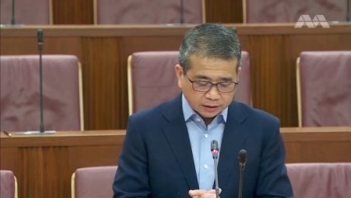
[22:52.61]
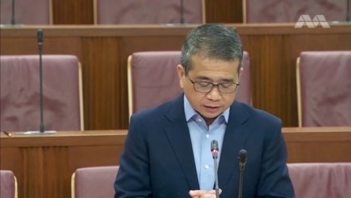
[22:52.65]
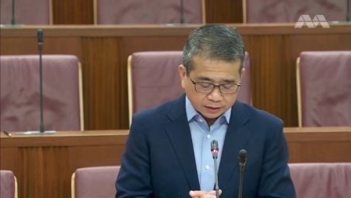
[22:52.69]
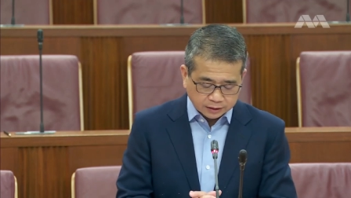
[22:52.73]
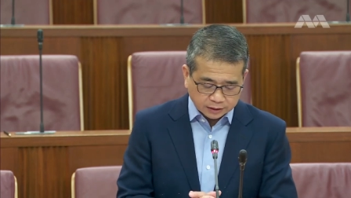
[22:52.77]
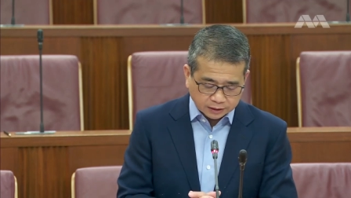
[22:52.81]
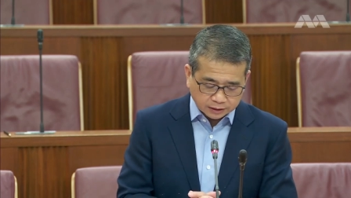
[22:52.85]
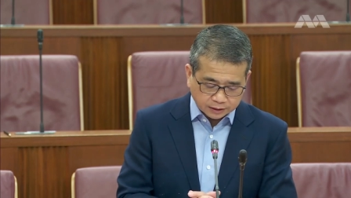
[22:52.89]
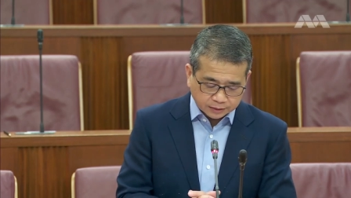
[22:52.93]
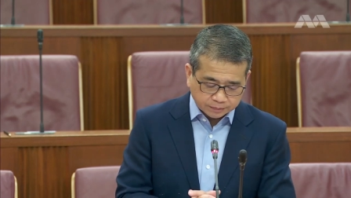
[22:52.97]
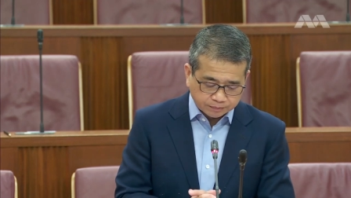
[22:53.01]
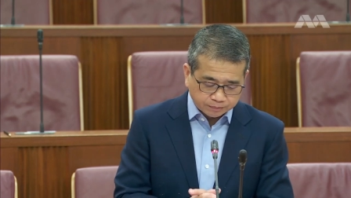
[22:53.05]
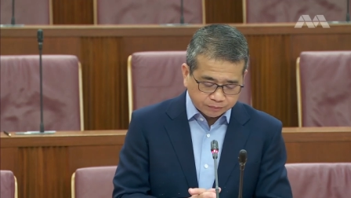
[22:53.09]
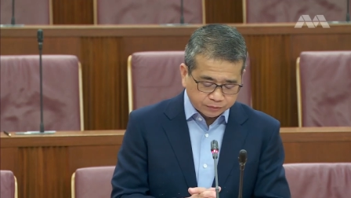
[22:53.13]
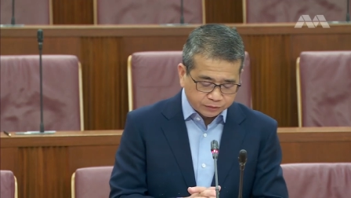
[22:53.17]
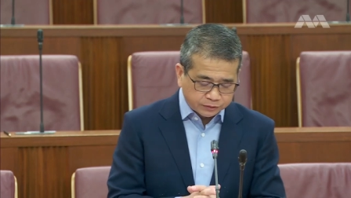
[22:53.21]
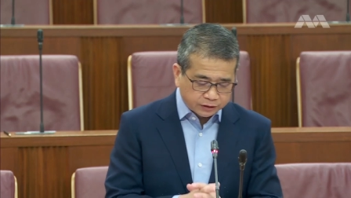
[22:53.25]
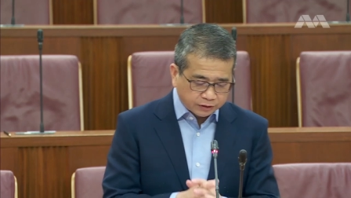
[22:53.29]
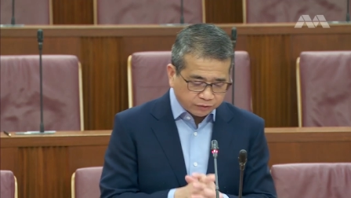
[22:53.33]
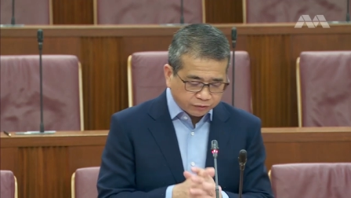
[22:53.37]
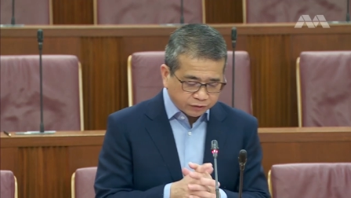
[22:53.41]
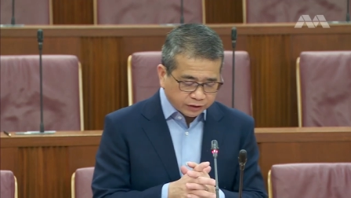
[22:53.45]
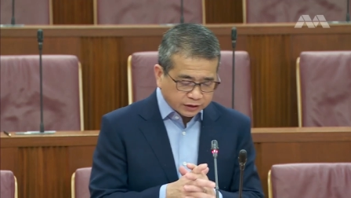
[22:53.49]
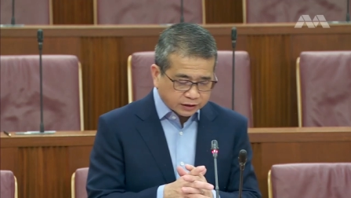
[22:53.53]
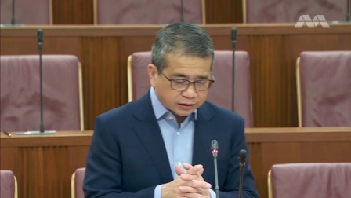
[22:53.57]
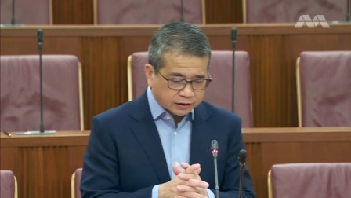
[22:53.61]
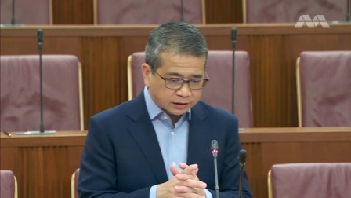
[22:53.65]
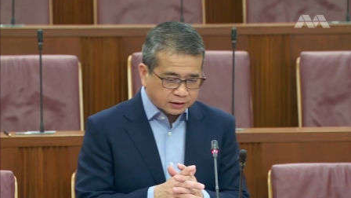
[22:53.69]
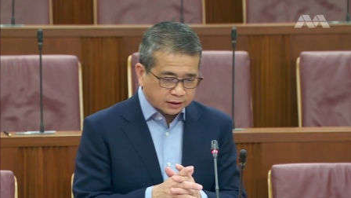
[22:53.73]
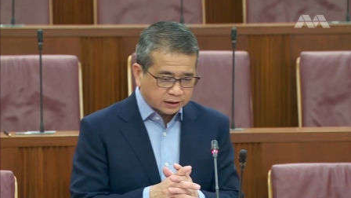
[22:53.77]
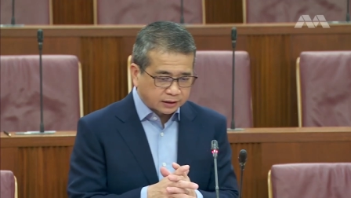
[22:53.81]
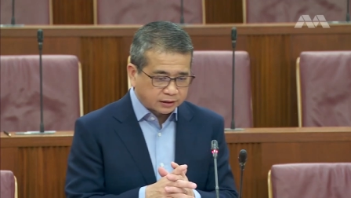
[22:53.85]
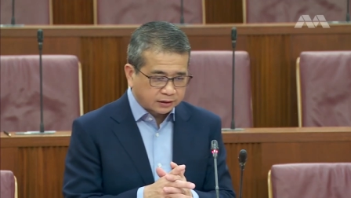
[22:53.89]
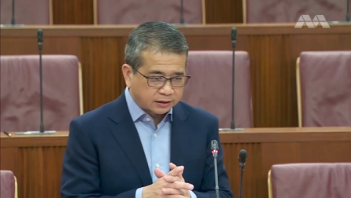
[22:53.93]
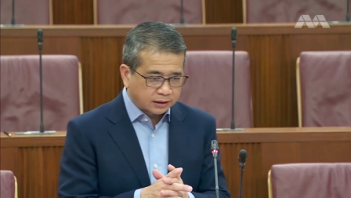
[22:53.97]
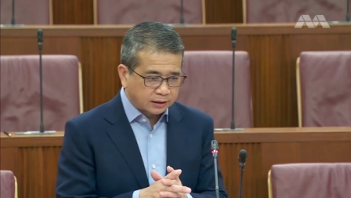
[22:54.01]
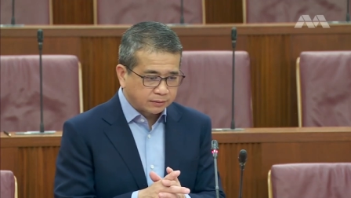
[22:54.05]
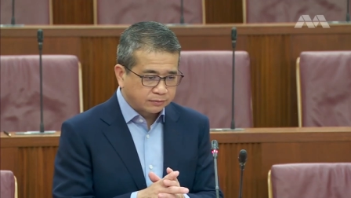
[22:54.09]
The difference
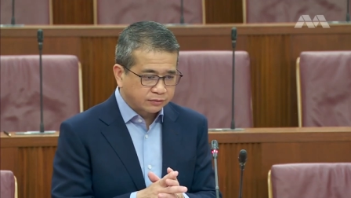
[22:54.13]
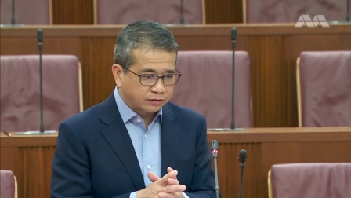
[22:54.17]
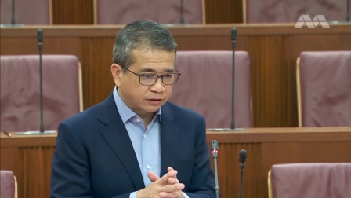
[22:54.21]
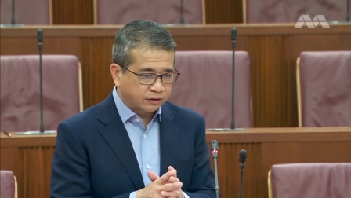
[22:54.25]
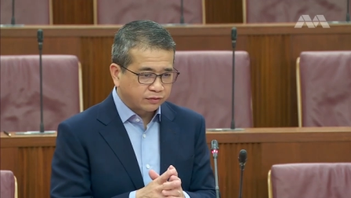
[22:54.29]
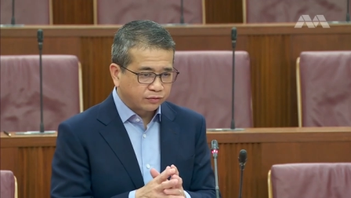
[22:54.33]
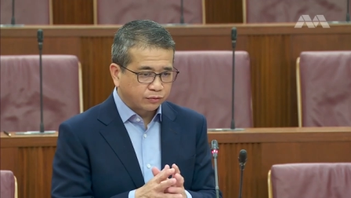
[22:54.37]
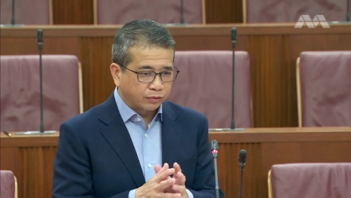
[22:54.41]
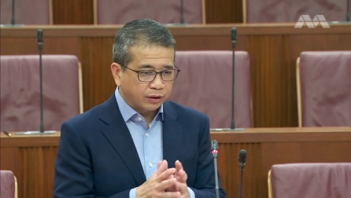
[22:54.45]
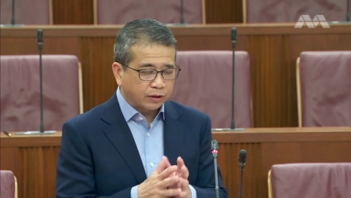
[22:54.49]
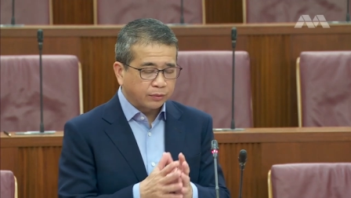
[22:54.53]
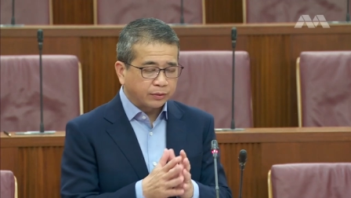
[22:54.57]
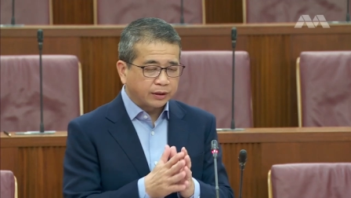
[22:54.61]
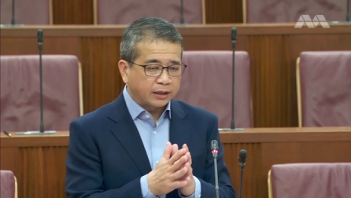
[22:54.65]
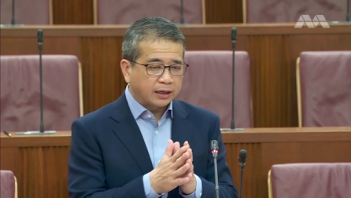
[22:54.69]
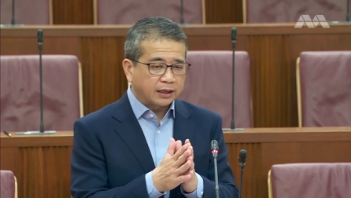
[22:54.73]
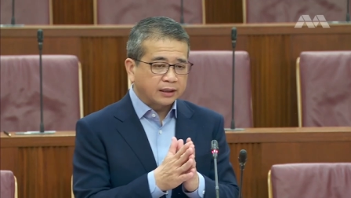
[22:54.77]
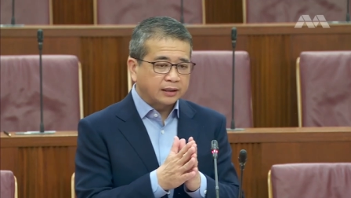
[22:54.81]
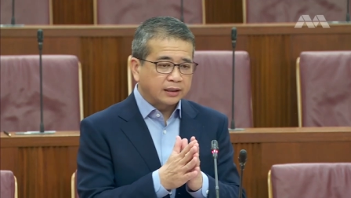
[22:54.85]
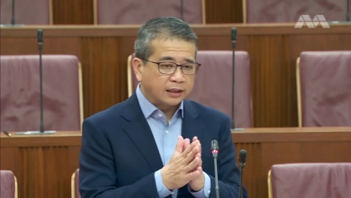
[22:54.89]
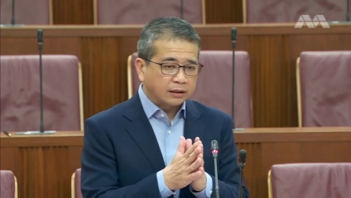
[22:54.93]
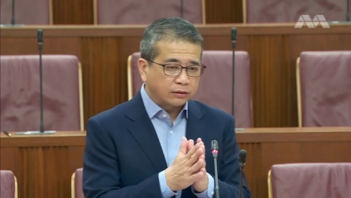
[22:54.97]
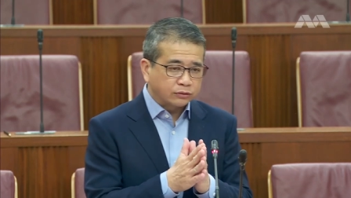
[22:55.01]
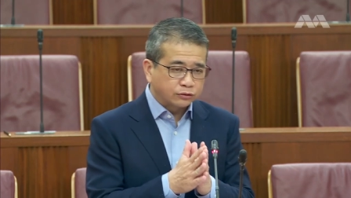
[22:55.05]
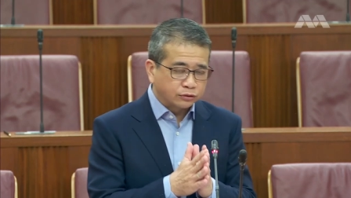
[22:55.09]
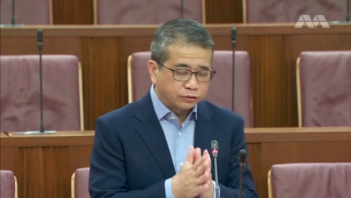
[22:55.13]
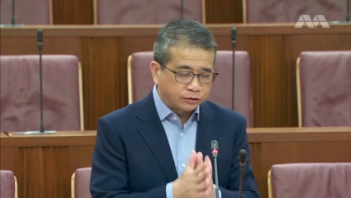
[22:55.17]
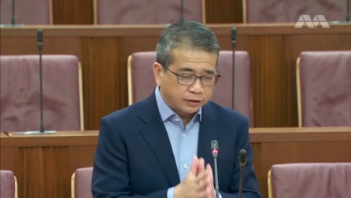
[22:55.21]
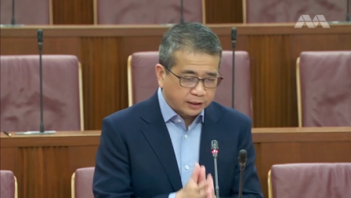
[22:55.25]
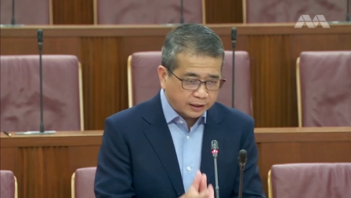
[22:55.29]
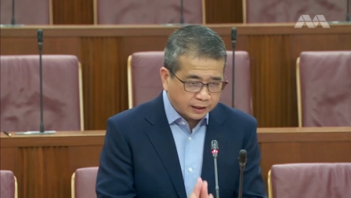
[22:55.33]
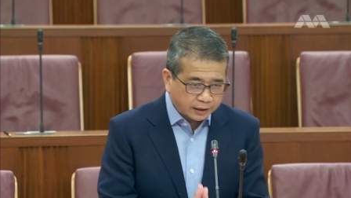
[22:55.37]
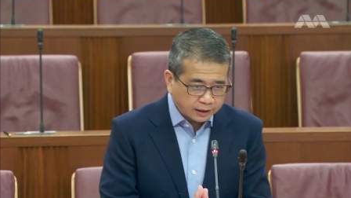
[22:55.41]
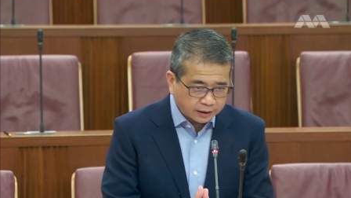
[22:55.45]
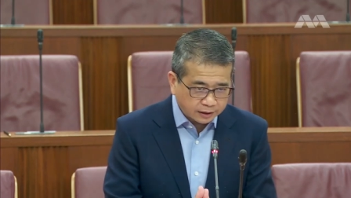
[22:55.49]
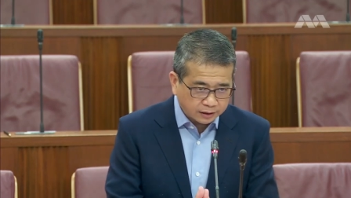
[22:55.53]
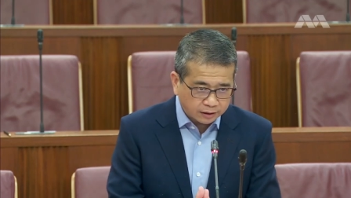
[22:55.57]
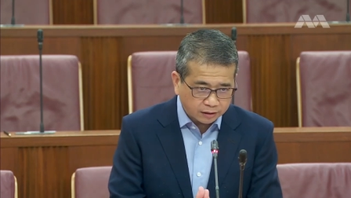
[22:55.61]
in terms of where we are now
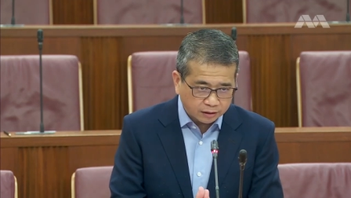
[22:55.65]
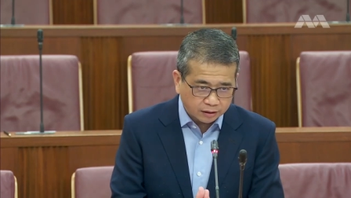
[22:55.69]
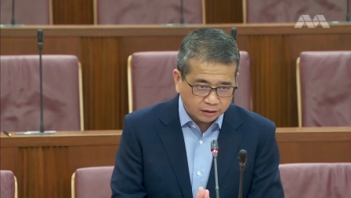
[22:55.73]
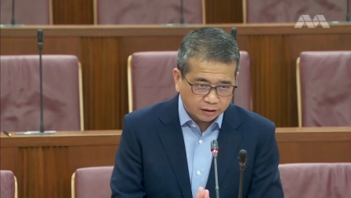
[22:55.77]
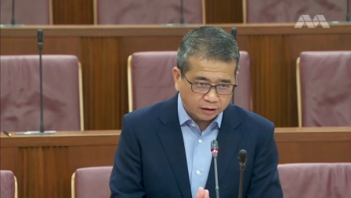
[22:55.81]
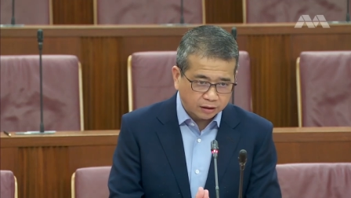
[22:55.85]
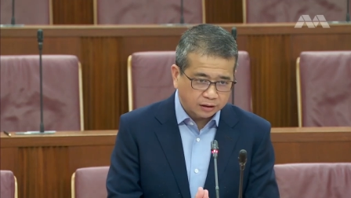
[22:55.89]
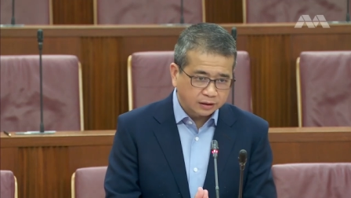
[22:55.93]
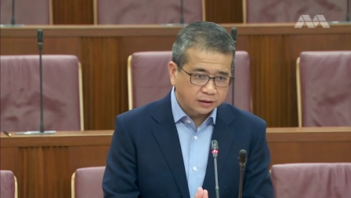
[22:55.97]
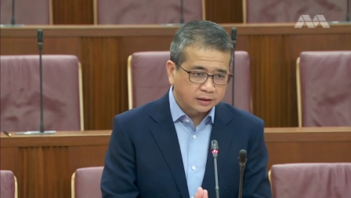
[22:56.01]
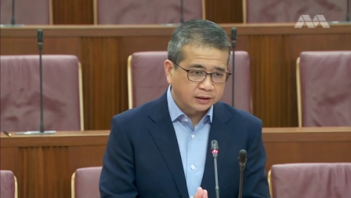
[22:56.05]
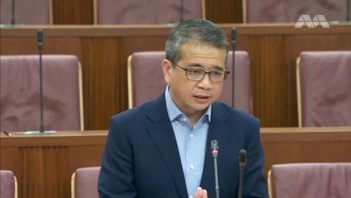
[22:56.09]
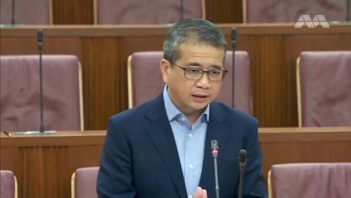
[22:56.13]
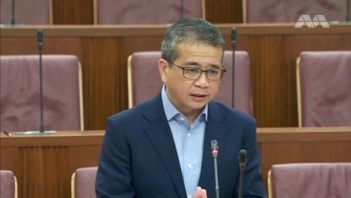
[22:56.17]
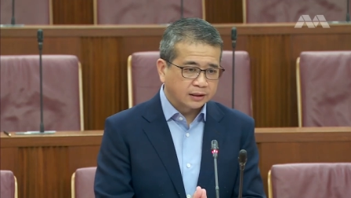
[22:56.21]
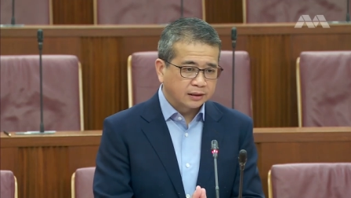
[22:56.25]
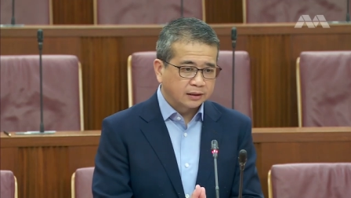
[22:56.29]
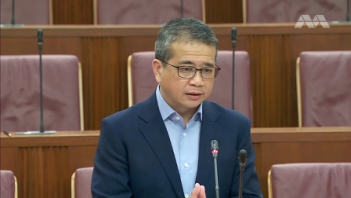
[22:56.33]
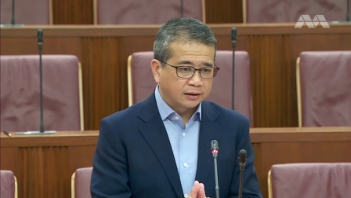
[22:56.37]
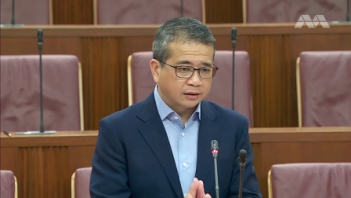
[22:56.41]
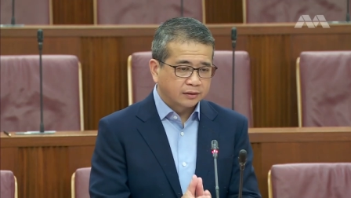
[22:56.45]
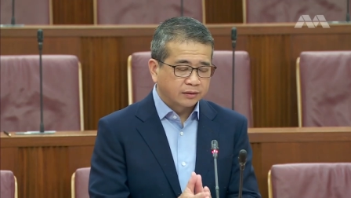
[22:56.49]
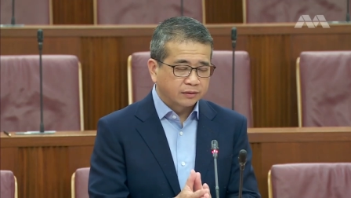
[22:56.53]
today on the